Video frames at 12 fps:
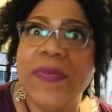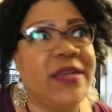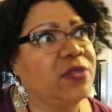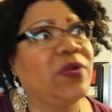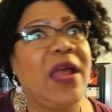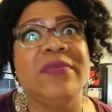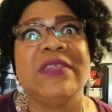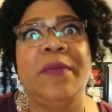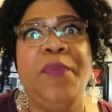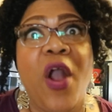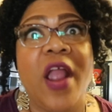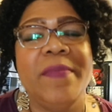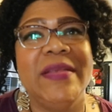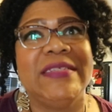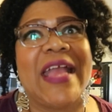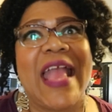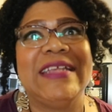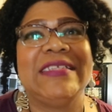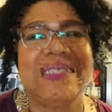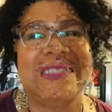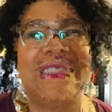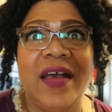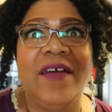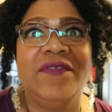because when I was in apartments, I got
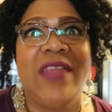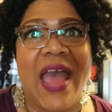sick of